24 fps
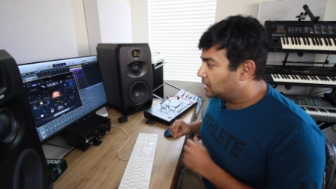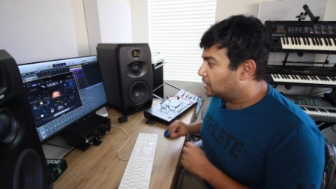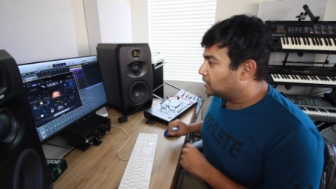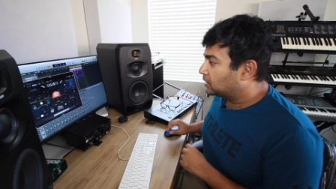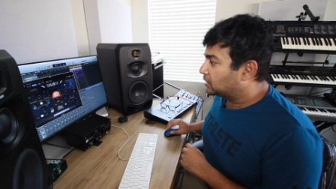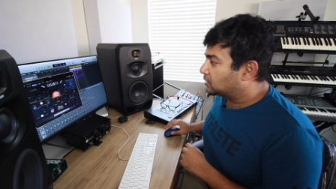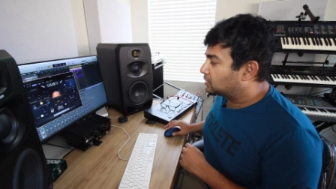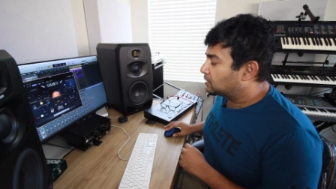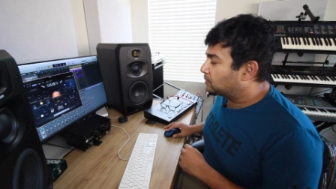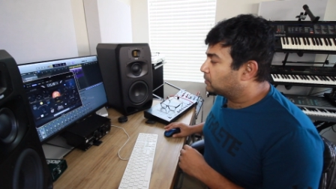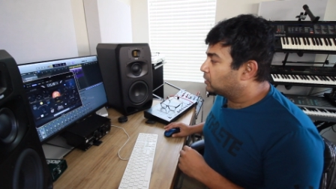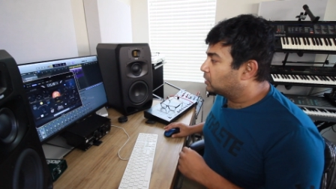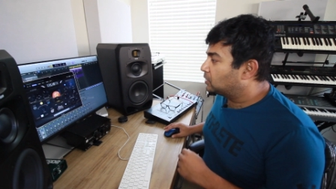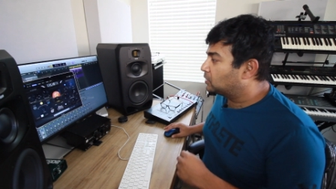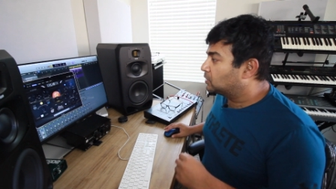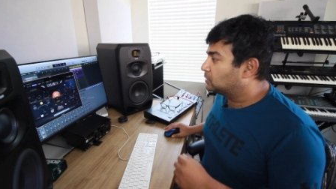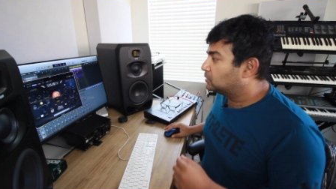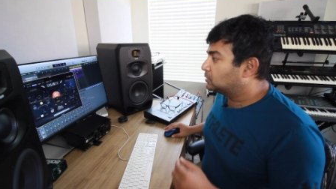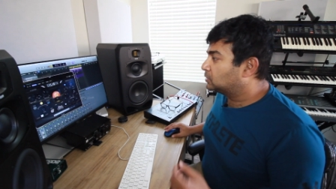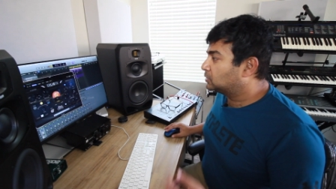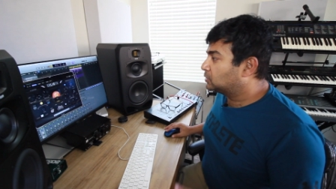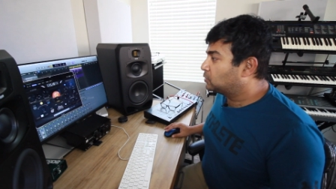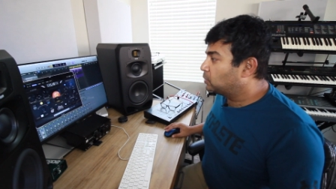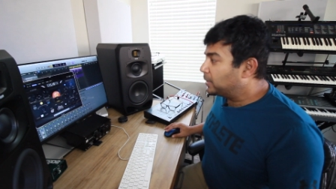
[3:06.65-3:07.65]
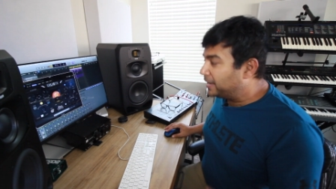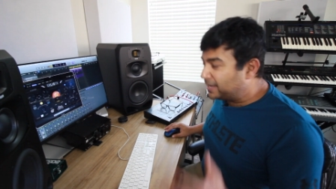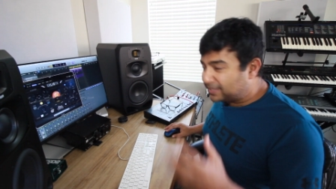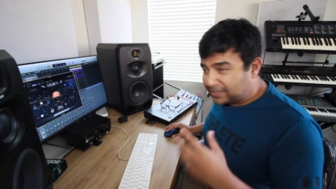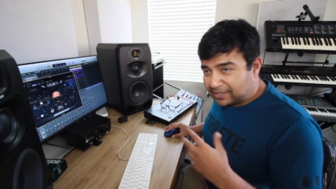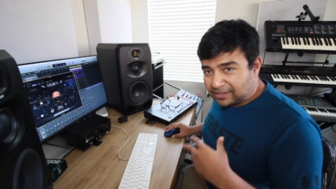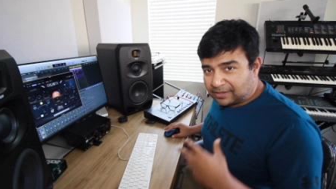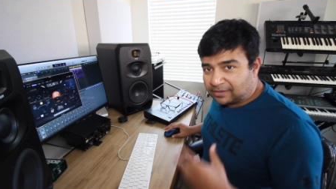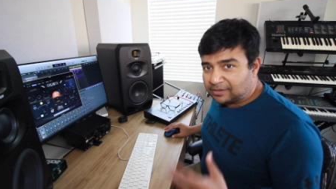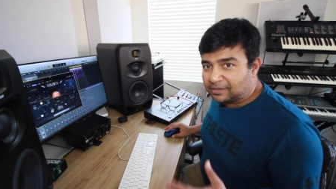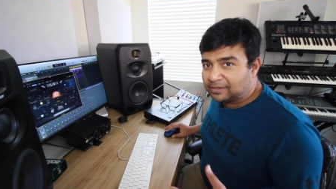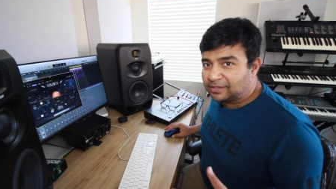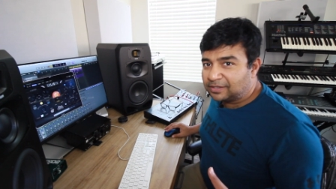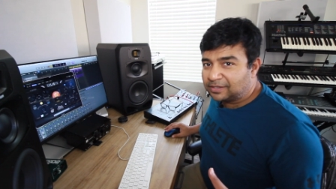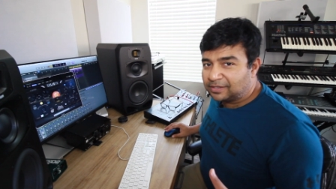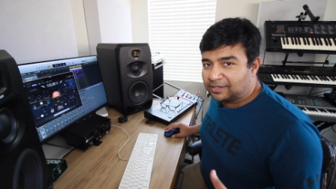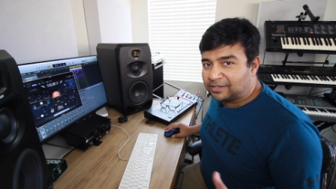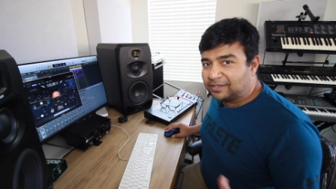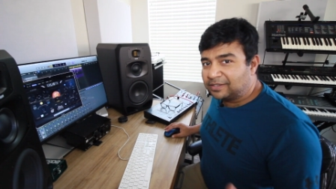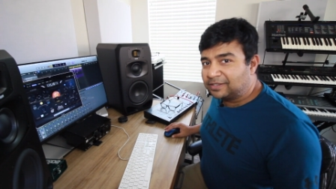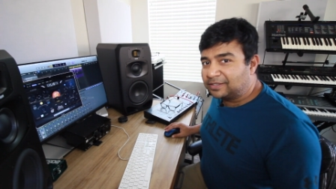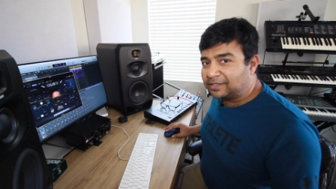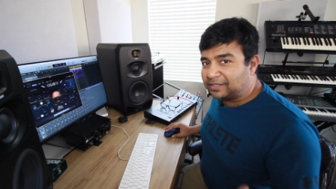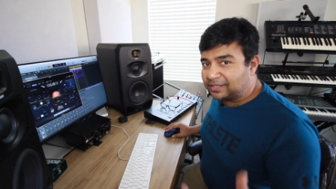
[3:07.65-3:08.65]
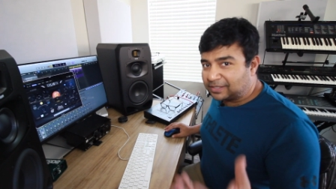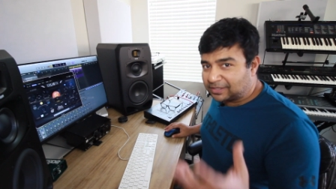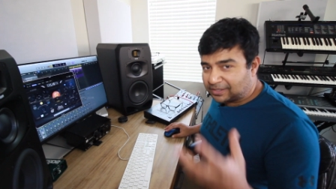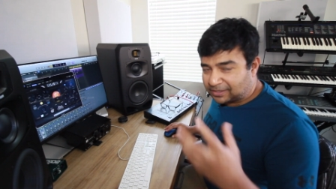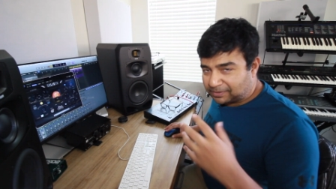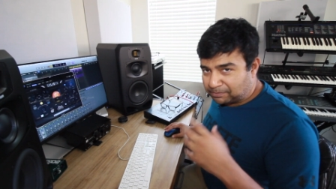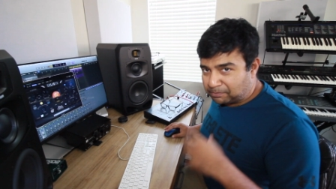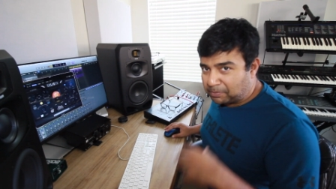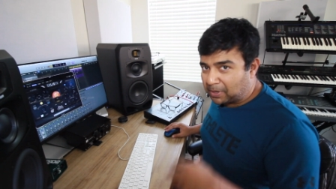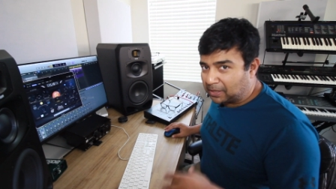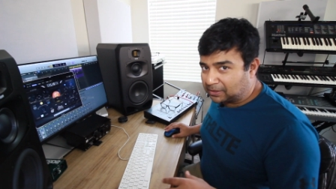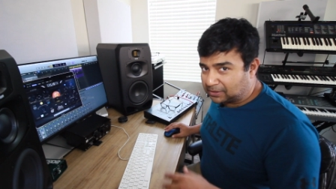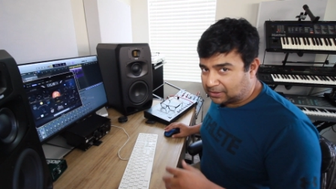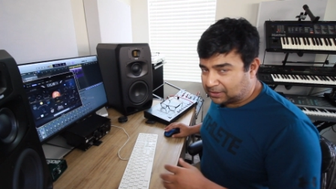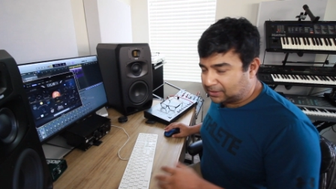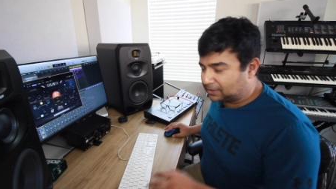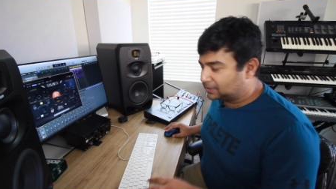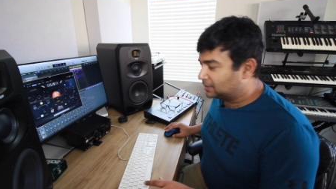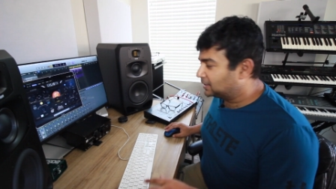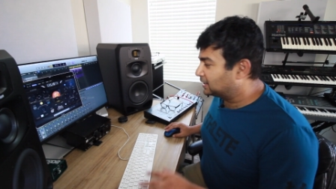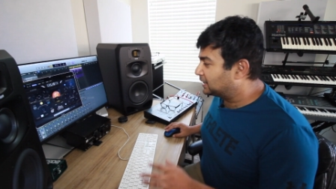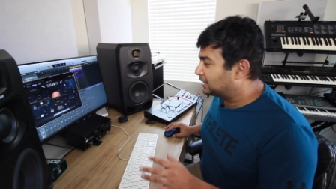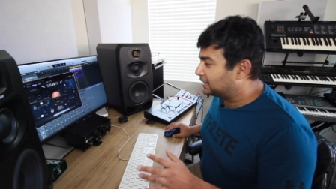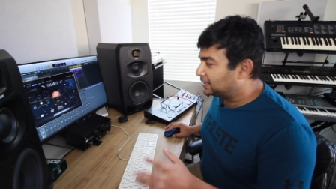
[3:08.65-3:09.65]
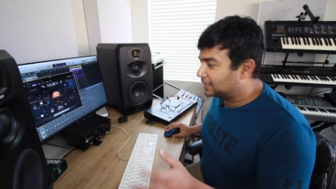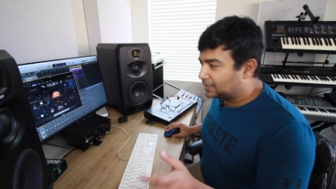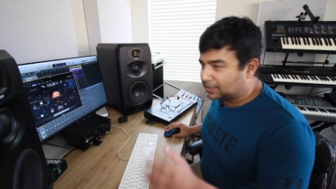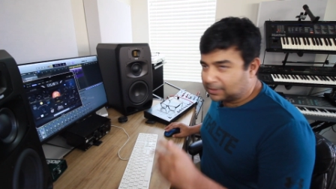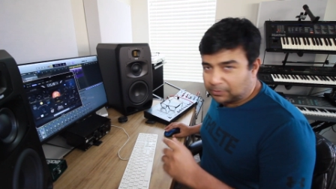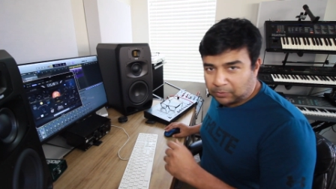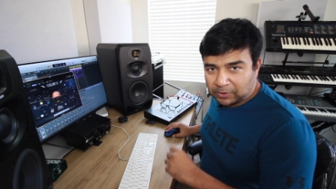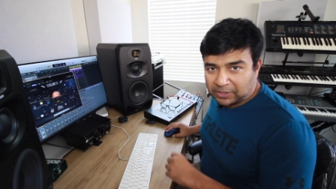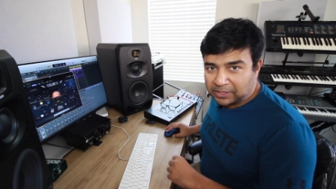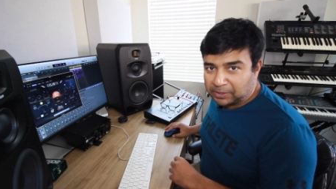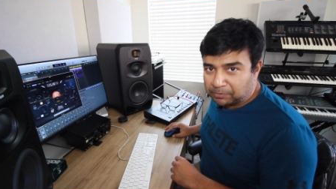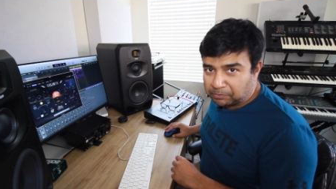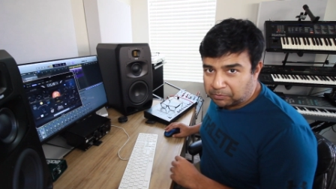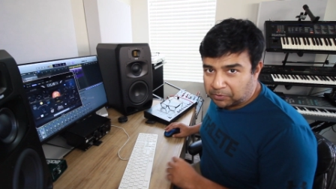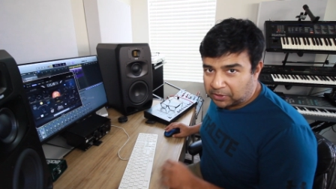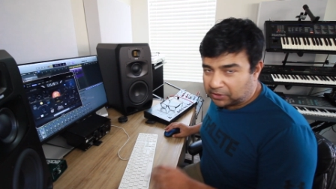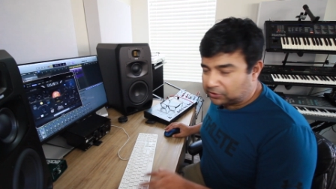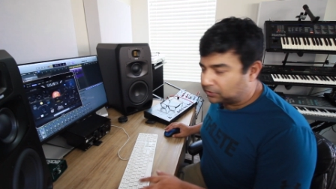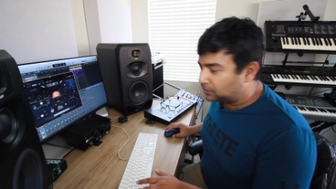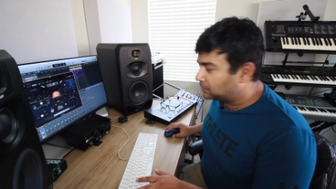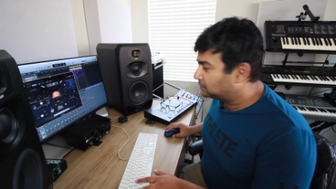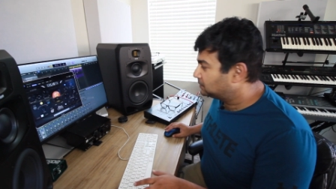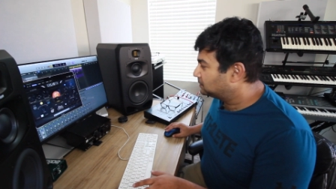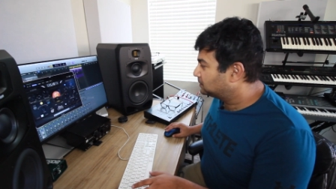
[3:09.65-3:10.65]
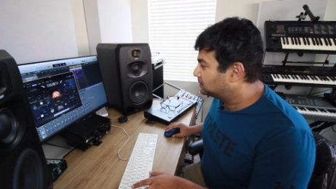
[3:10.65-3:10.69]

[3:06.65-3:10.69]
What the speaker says: Okay, so I'm going to squeeze in this bus a little with compression.